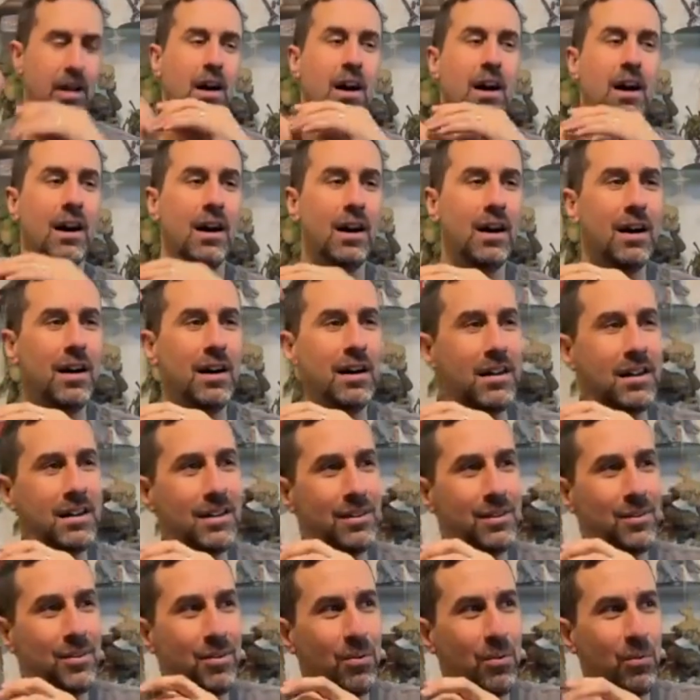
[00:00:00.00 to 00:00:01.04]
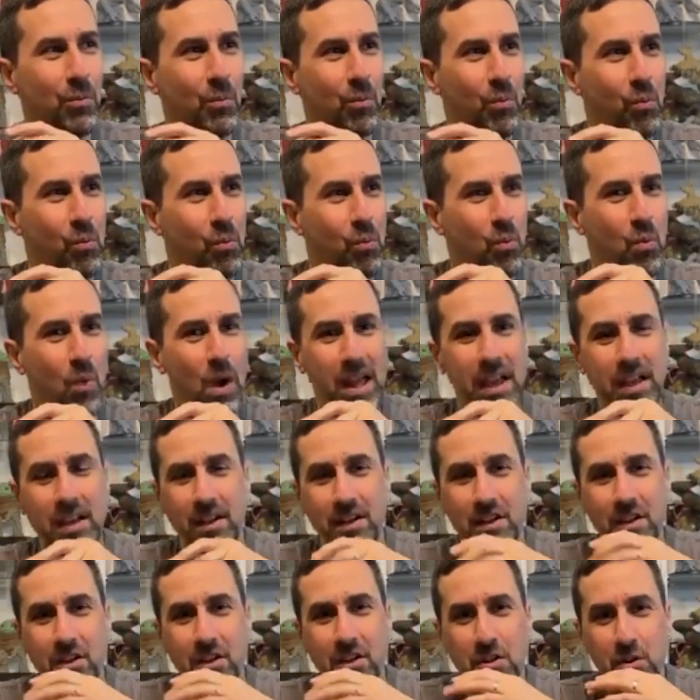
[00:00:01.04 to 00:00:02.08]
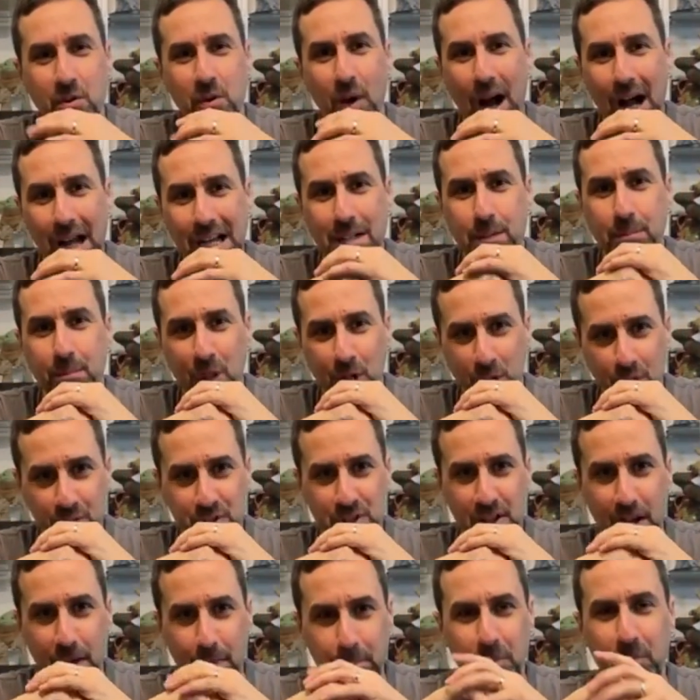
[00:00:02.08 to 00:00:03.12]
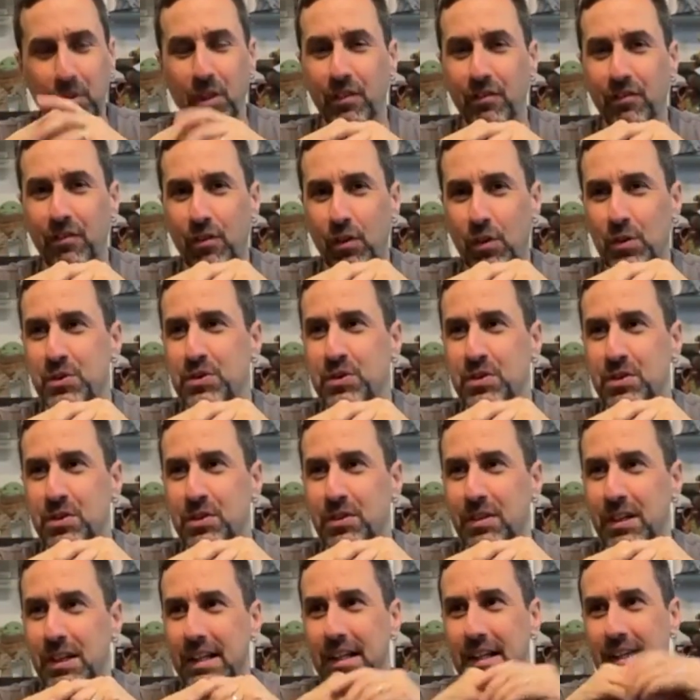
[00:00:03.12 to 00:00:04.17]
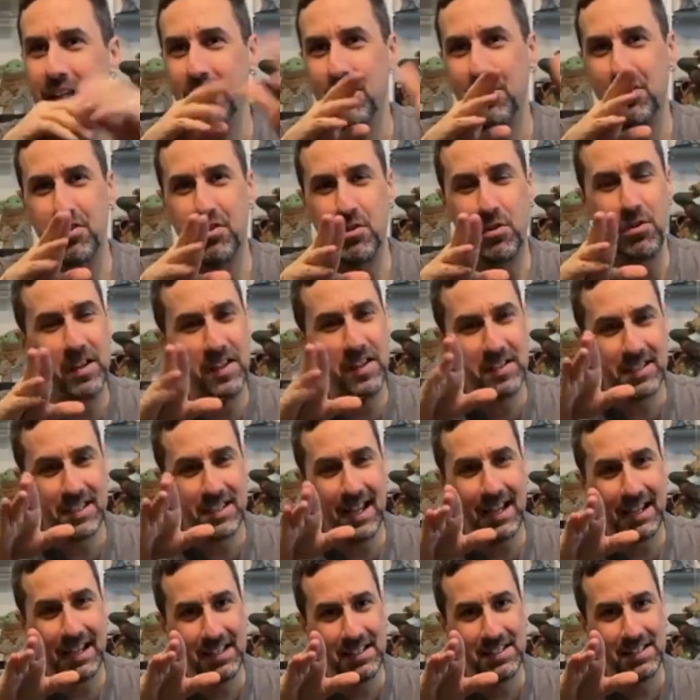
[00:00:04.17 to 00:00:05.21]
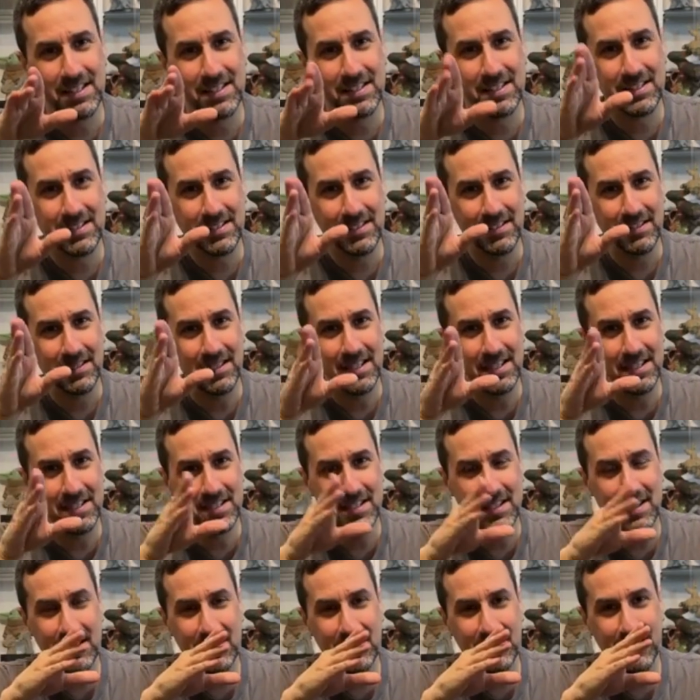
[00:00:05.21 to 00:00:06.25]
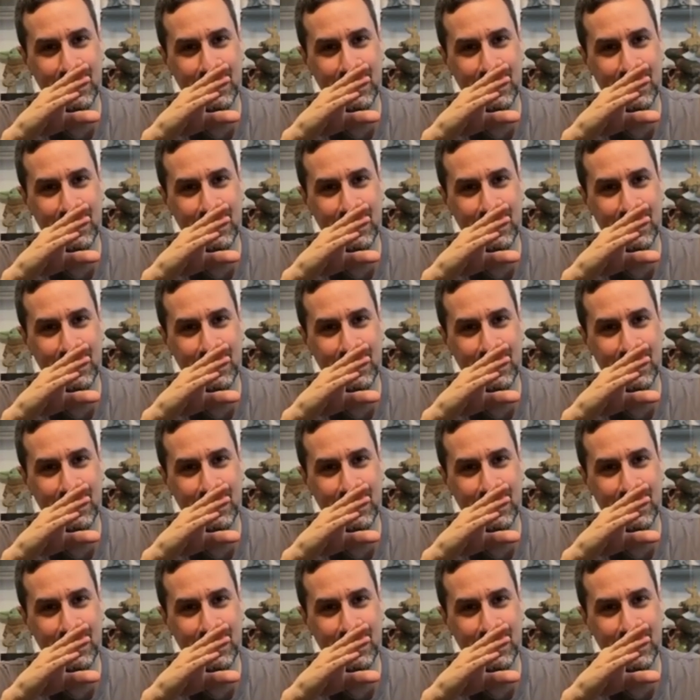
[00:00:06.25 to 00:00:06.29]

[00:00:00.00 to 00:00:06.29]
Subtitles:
When a new item goes up, the first 30 seconds is